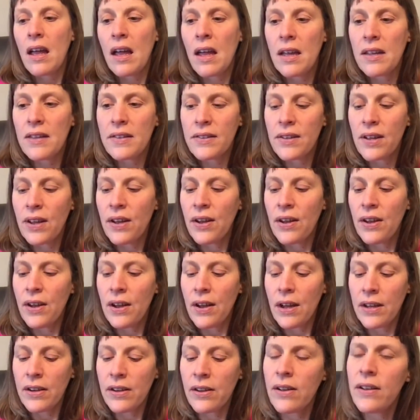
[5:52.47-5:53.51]
So,
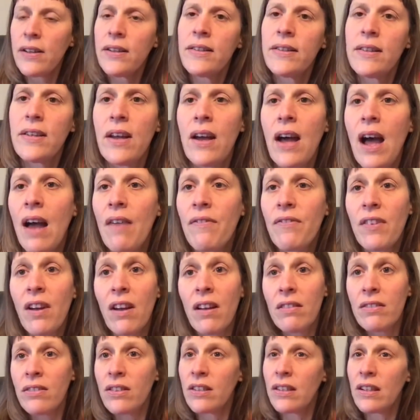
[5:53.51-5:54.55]
and also I've
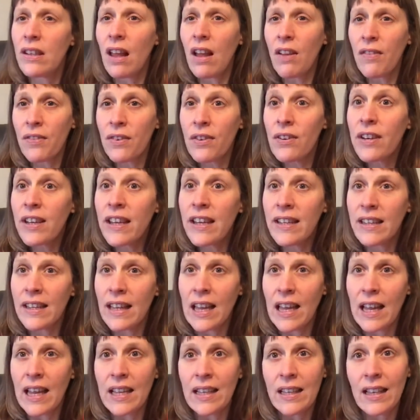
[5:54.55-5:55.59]
not done a lot of cooking
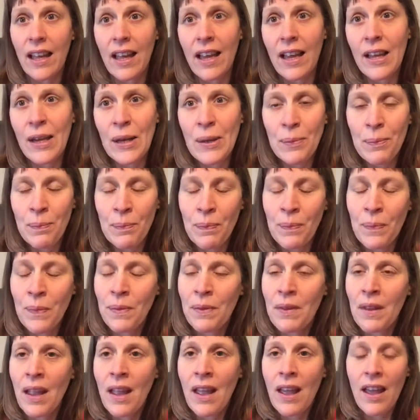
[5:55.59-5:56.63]
lately,
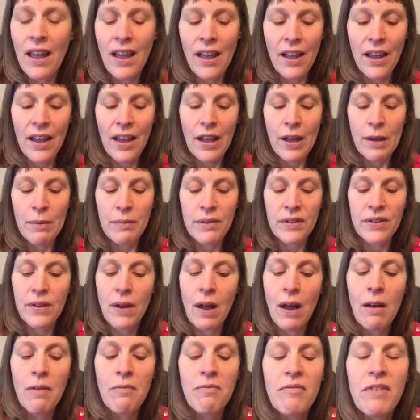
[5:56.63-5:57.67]
so
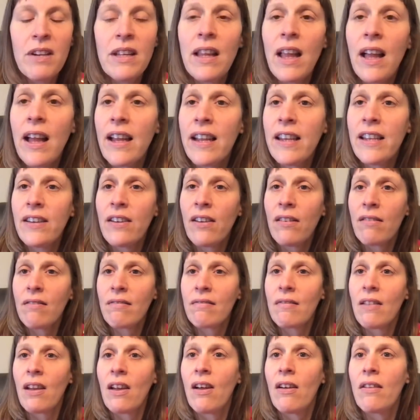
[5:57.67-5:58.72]
I'm relying
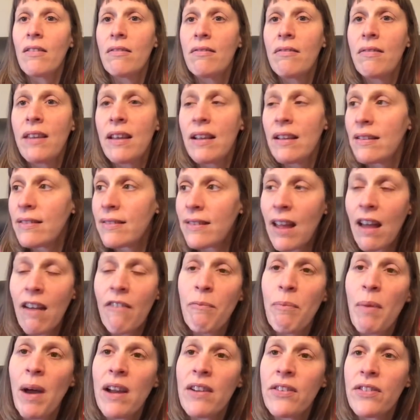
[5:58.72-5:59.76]
on things that I've
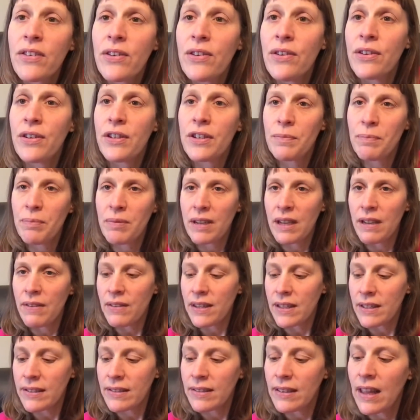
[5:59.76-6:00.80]
batch cooked
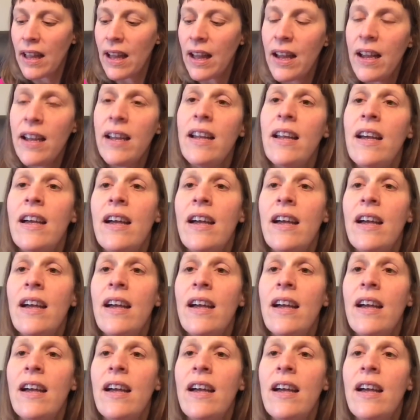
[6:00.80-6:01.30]
previously,